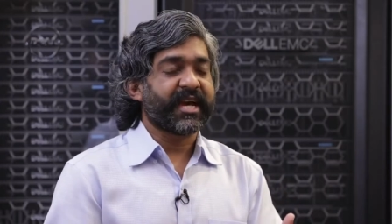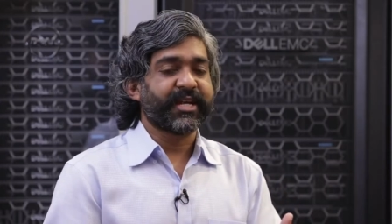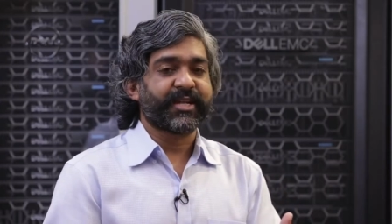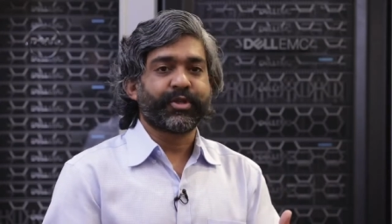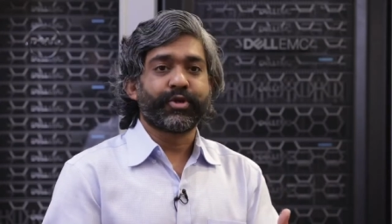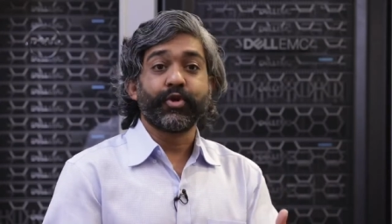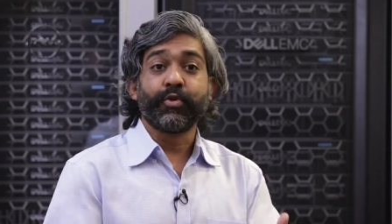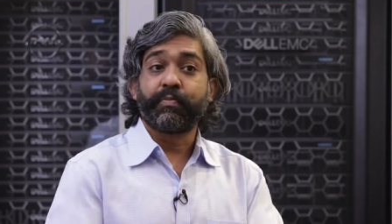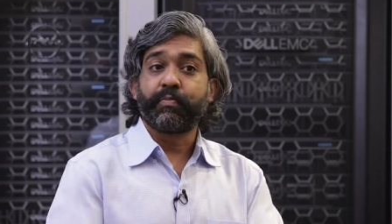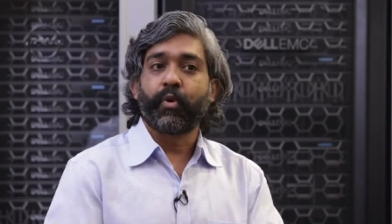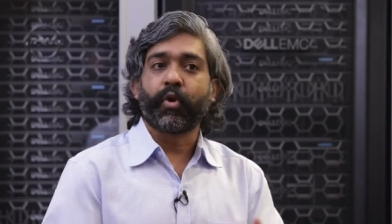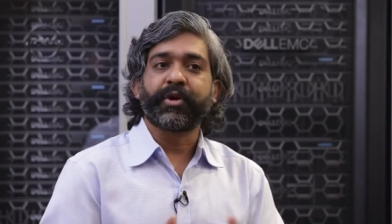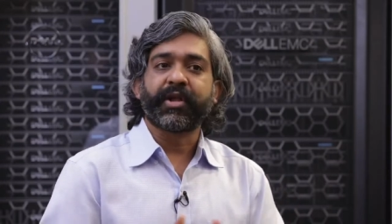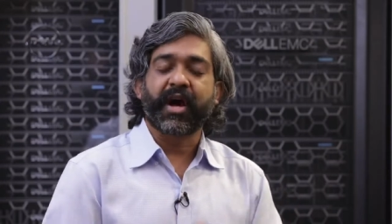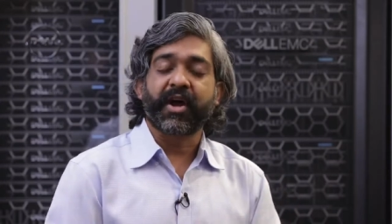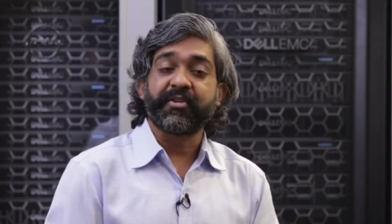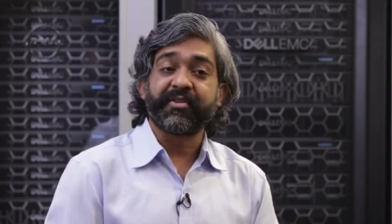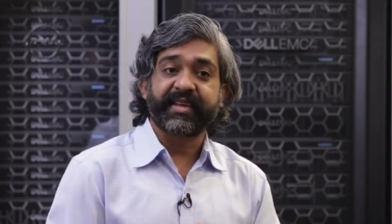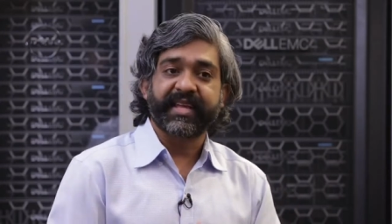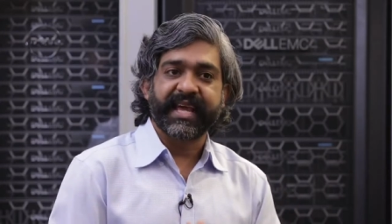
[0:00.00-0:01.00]
a two-port
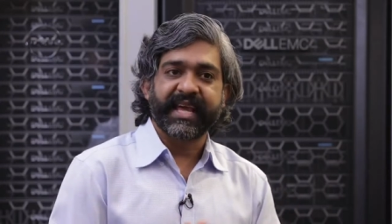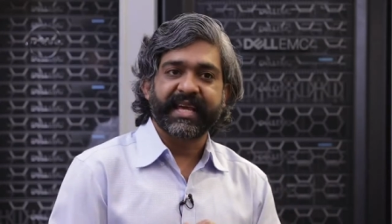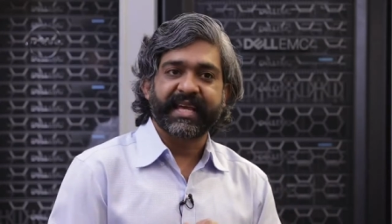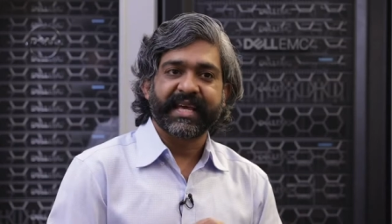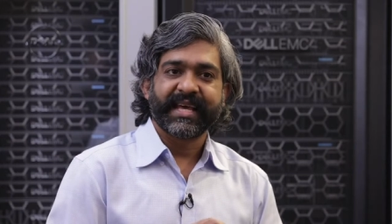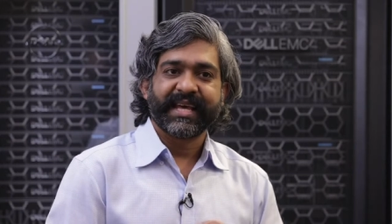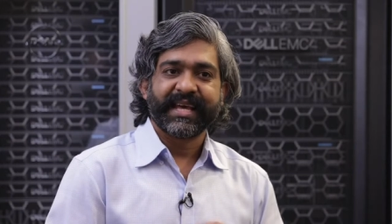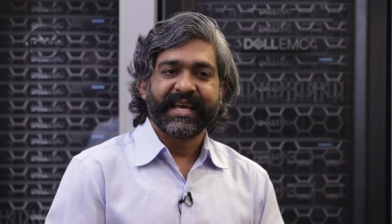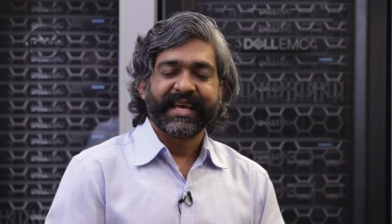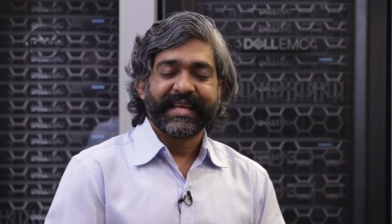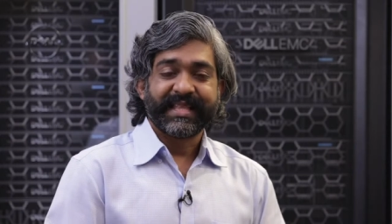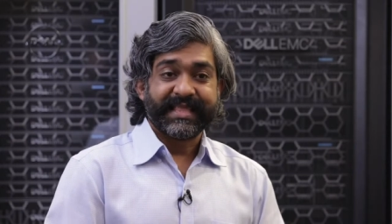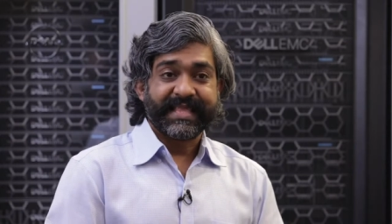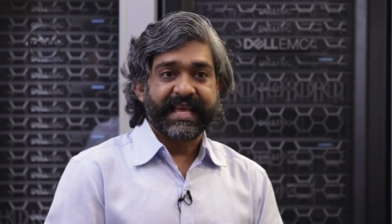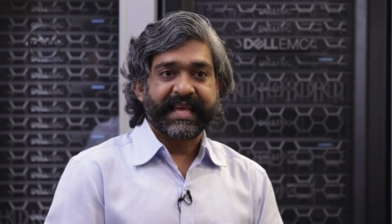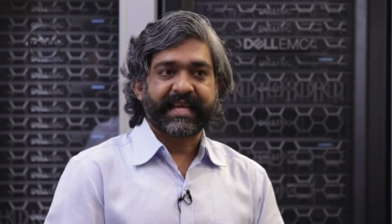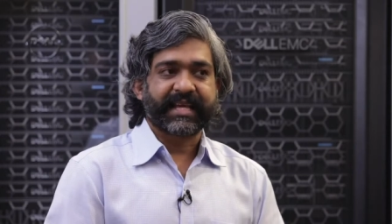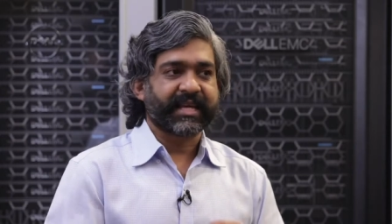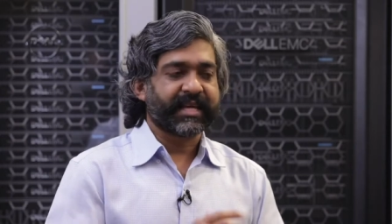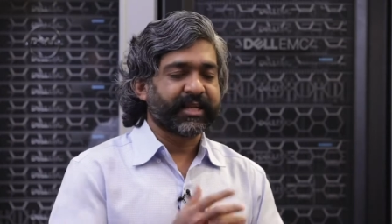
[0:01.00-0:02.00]
100 gig
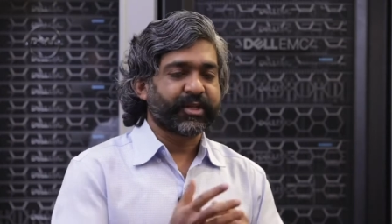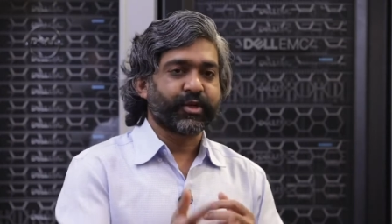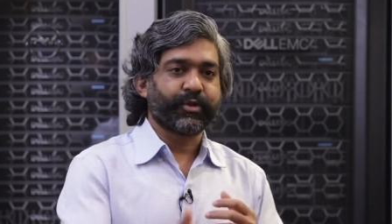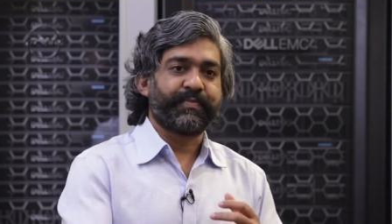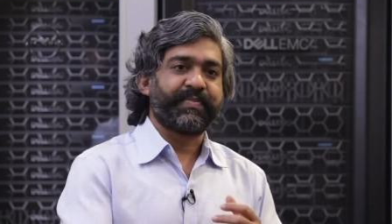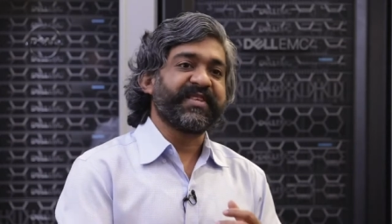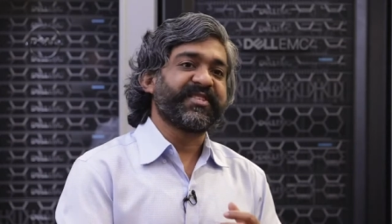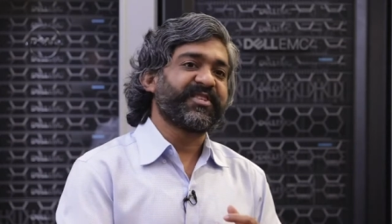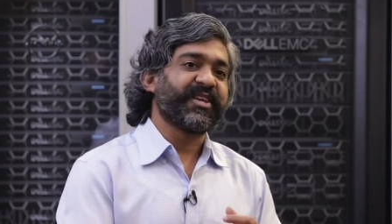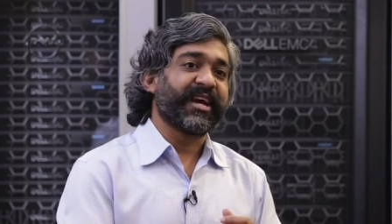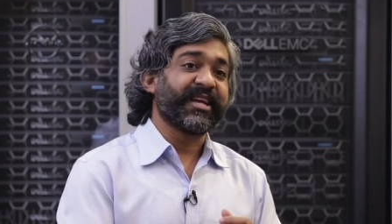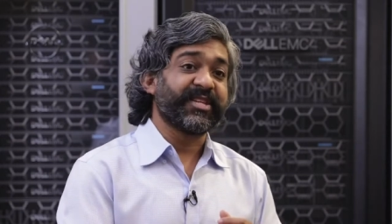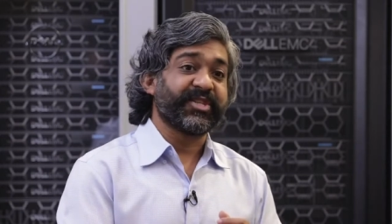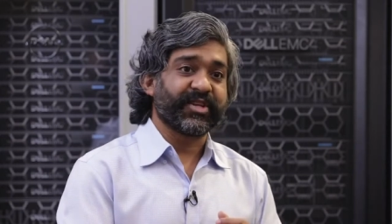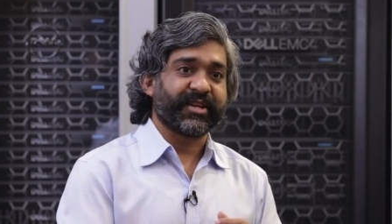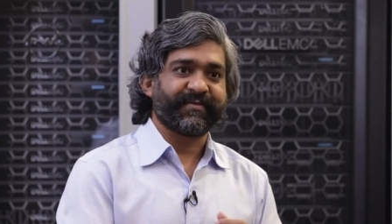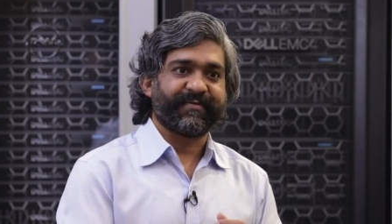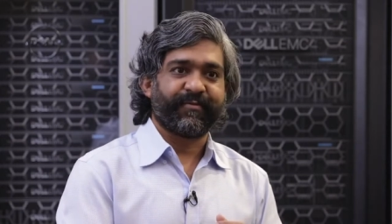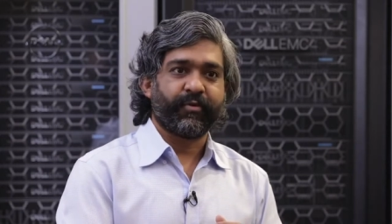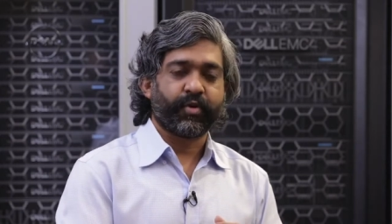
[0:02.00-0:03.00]
NIC connected to PCI
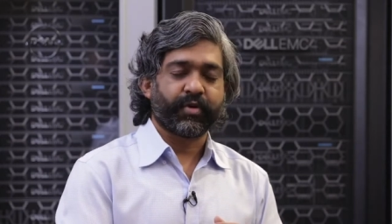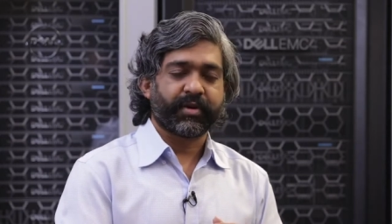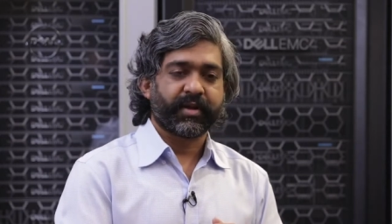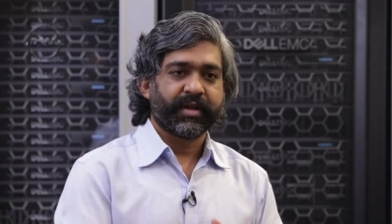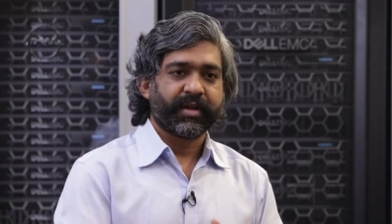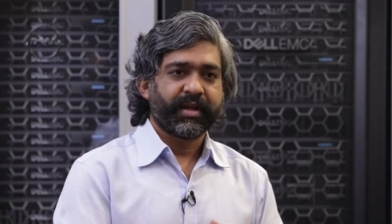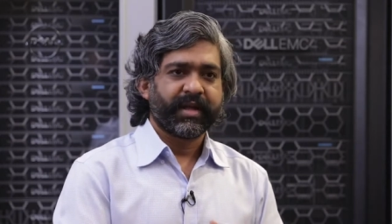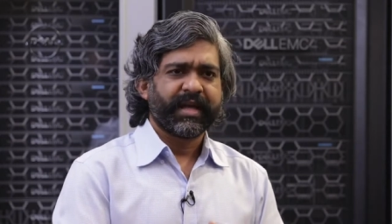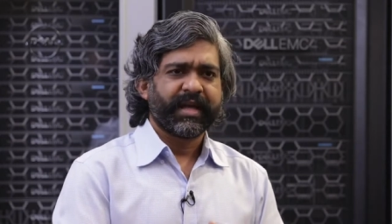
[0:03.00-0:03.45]
Gen 4.